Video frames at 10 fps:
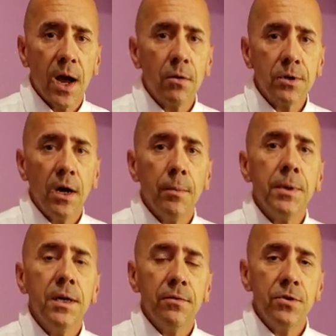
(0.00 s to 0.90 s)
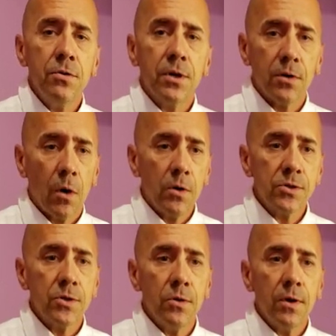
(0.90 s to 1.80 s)
outcome if you can
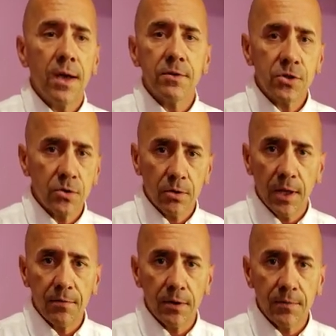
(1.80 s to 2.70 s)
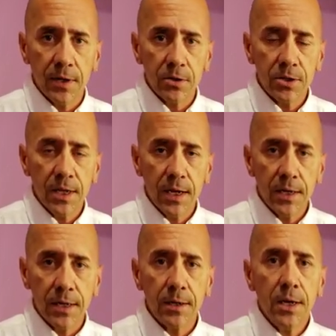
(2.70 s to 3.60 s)
also have a certain level of
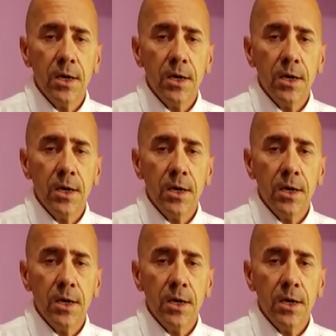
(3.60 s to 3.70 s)
understanding.